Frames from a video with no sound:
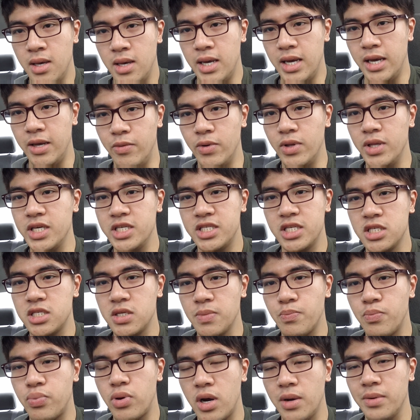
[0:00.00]
It releases
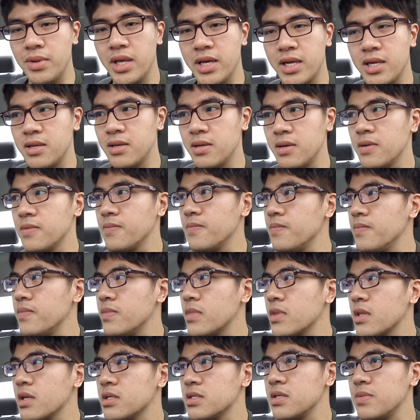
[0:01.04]
probably like
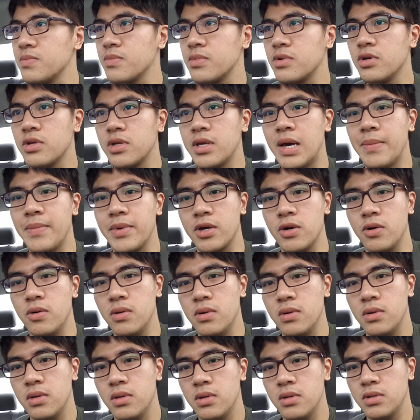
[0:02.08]
some good chemical.
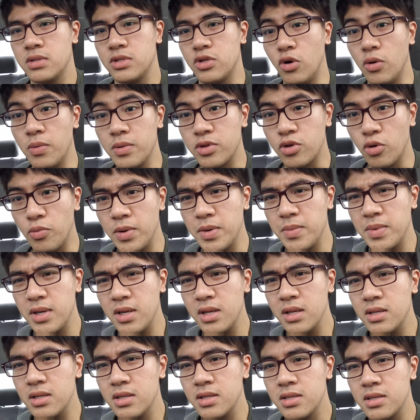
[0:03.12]
Dopamine?